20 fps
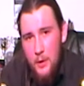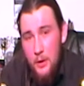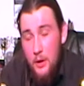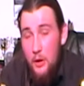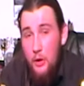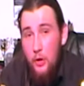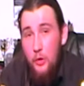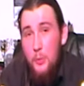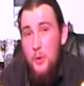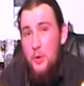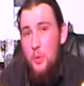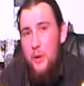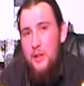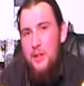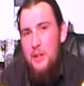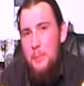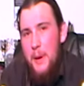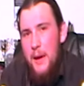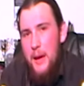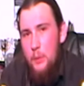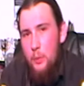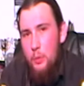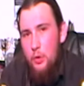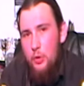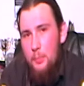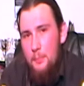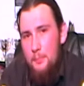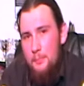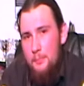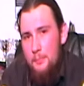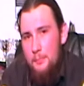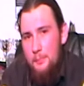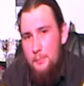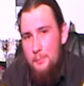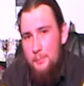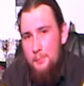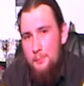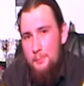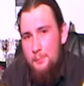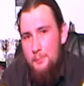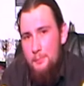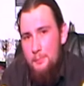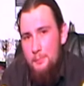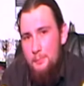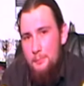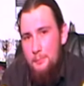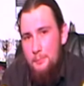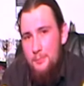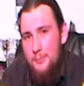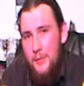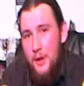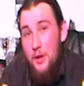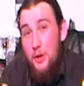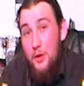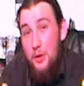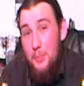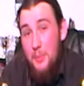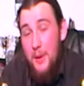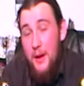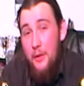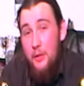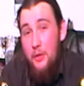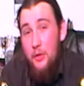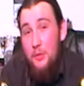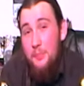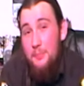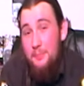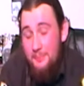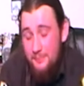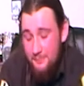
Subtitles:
It cost me £20. Do the maths.